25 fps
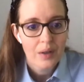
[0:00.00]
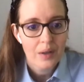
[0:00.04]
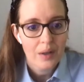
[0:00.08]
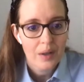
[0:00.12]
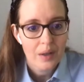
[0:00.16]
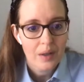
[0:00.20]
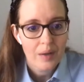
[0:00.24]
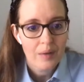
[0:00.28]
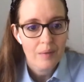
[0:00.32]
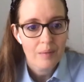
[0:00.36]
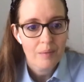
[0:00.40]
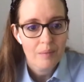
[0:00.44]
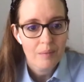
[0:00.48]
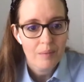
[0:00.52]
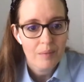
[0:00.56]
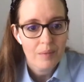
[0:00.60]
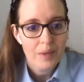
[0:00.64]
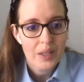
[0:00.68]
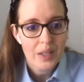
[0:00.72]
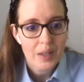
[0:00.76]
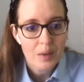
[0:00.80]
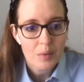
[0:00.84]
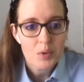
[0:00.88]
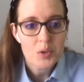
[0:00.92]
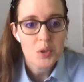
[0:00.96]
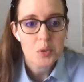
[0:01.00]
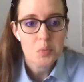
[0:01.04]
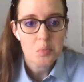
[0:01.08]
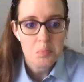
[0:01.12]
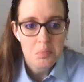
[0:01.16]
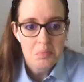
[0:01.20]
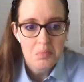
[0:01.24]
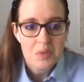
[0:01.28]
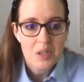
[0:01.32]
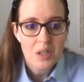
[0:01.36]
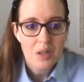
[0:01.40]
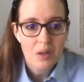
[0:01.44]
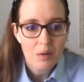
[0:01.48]
and that was,
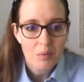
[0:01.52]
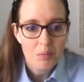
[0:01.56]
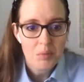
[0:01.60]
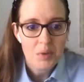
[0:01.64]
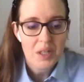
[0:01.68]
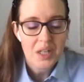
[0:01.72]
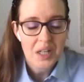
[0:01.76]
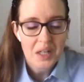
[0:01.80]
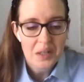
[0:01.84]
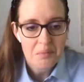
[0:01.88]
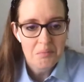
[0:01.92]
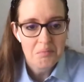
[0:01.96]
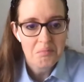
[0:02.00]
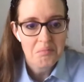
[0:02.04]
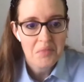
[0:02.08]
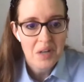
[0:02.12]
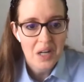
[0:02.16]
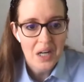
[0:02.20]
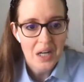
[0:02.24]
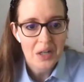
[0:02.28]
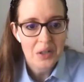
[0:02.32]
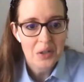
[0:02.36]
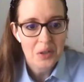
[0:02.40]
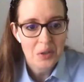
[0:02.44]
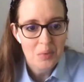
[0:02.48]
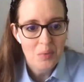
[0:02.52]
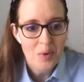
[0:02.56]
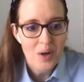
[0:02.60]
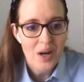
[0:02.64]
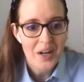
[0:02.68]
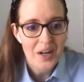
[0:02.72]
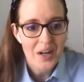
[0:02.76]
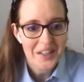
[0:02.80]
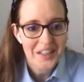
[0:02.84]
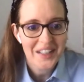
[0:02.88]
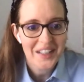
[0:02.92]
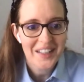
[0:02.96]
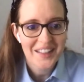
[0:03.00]
we got a good
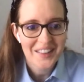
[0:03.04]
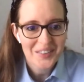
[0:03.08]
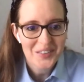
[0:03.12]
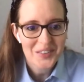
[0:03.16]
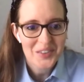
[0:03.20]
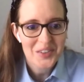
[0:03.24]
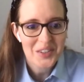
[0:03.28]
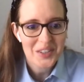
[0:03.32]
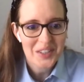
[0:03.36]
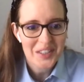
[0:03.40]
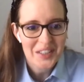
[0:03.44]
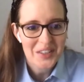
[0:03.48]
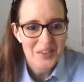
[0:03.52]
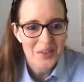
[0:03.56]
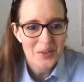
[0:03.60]
walk in. It was,